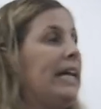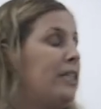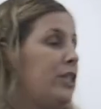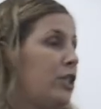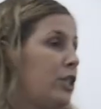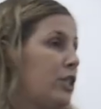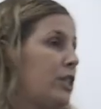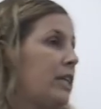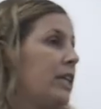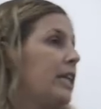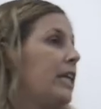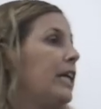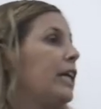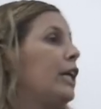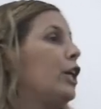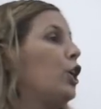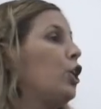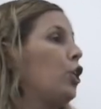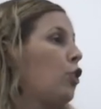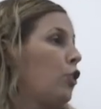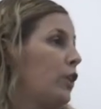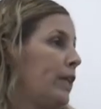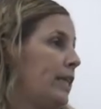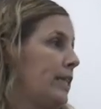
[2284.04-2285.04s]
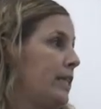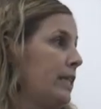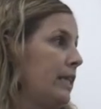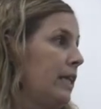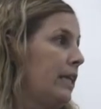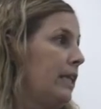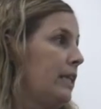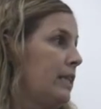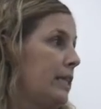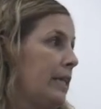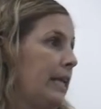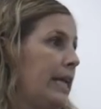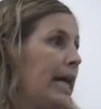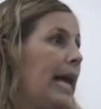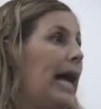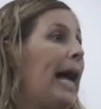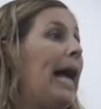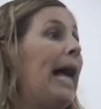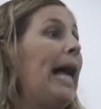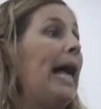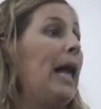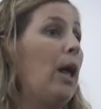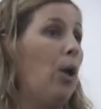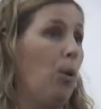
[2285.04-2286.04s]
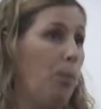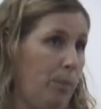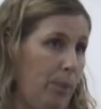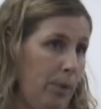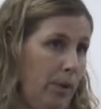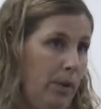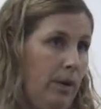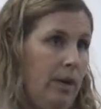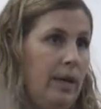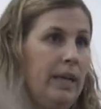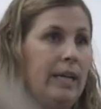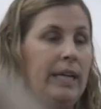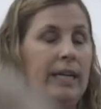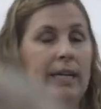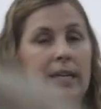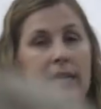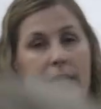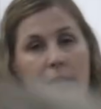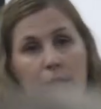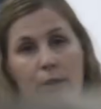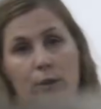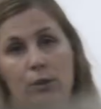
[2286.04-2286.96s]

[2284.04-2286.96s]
It's just gonna increase it, and it's gonna help get